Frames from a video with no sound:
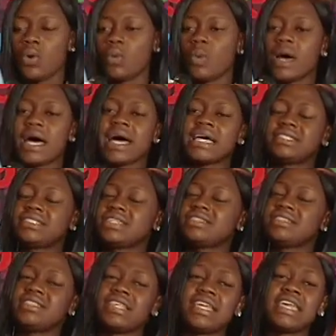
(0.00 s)
Why
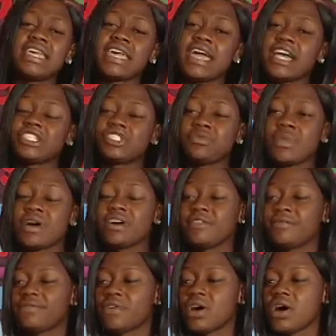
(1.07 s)
didn't he catch my
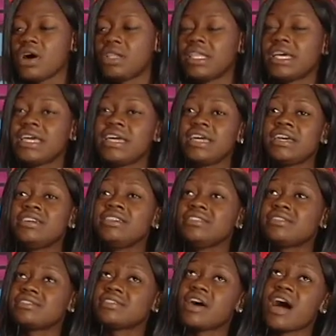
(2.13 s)
falling
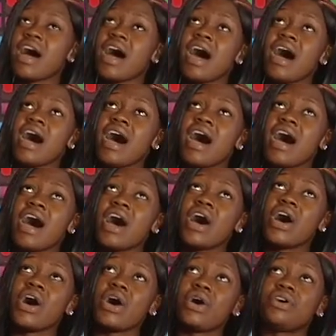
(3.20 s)

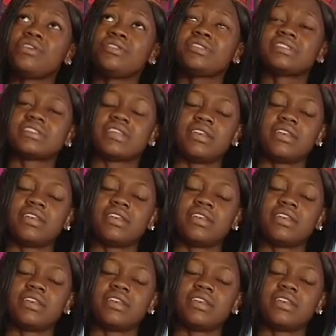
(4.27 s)
stars?